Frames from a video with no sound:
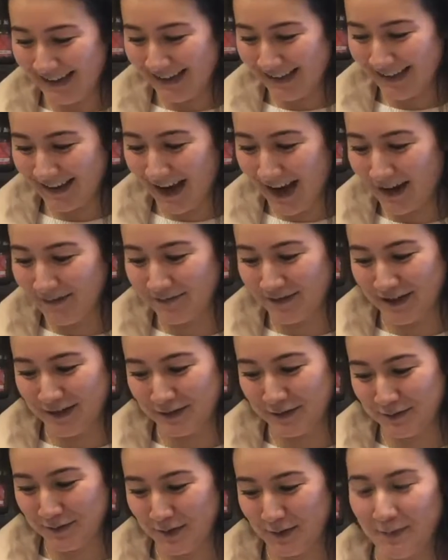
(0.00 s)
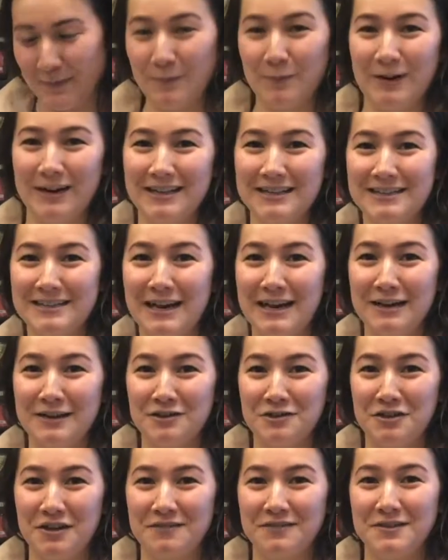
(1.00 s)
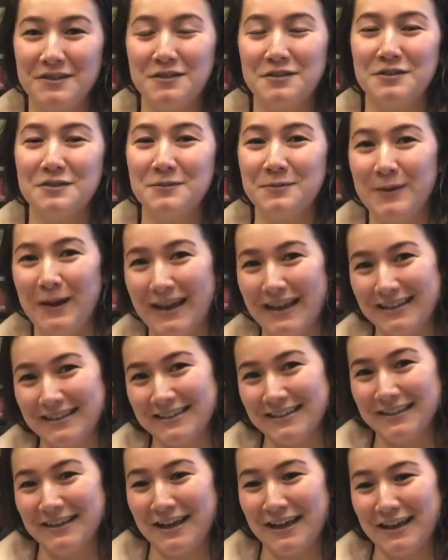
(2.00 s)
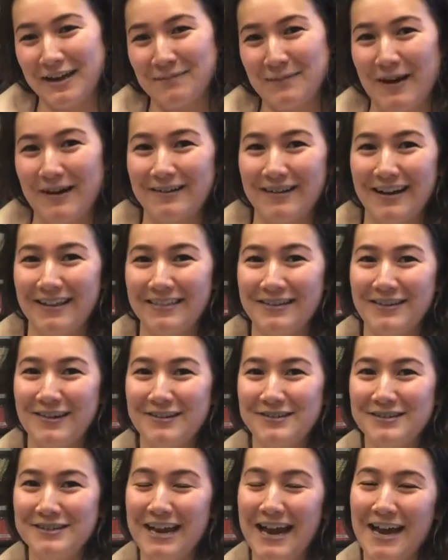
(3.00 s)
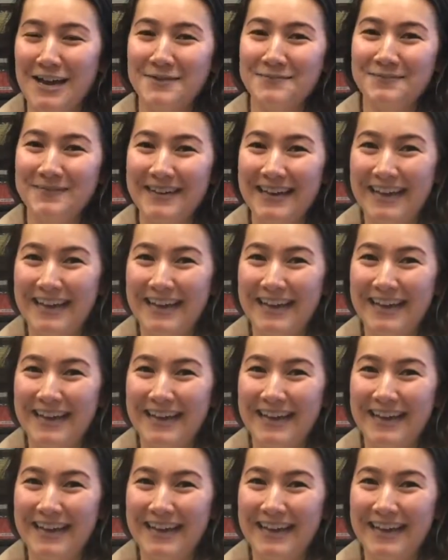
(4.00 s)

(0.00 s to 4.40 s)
the conference room when it's not your shift, so just wait until they come out on their own time.